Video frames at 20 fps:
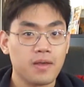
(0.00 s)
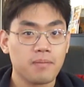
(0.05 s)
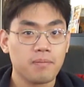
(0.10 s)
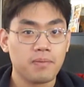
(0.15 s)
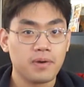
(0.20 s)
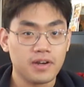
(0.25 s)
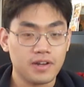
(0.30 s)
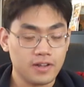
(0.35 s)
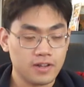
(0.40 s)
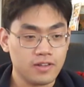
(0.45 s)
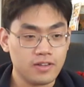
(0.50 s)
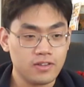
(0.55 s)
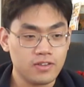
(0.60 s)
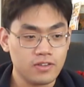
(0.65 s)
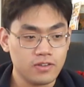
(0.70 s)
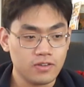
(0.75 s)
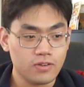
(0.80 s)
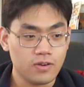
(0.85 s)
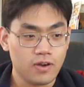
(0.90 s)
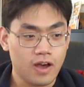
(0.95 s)
put
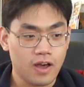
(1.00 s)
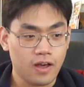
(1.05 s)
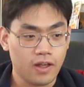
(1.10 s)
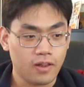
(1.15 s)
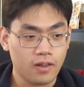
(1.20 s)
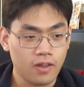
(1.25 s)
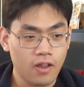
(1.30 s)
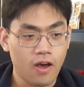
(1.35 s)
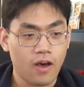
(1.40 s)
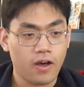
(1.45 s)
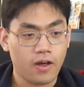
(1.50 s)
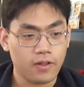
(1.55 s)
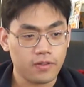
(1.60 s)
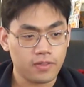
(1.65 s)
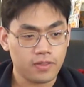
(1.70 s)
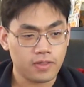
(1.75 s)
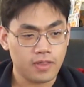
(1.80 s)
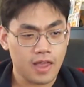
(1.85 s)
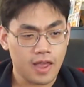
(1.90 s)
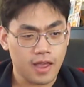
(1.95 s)
into law
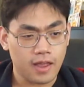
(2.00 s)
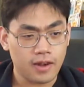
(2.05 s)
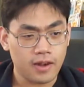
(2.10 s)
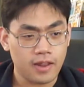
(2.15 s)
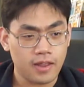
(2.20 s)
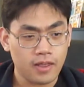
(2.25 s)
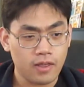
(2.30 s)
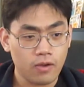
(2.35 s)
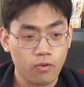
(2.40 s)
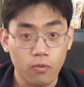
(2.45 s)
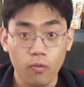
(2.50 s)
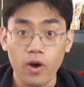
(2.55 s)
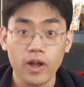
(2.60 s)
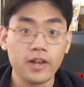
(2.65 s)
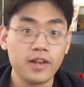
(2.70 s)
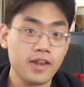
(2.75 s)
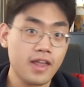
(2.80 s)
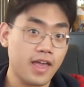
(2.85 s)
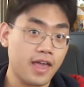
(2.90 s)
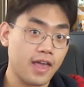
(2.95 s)
that
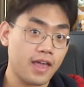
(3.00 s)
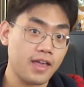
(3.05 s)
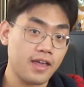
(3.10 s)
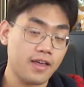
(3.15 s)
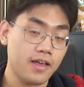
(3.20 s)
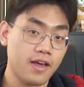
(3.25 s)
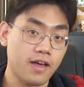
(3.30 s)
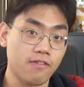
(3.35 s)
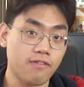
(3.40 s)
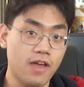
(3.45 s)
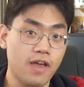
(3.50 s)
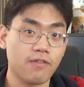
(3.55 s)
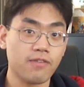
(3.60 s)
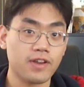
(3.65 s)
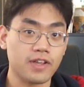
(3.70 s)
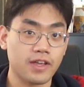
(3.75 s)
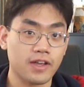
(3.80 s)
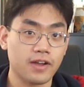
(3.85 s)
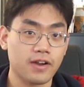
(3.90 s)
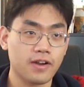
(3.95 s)
one day of
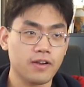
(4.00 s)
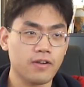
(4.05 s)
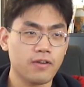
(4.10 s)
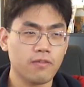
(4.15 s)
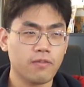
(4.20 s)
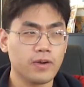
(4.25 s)
every year,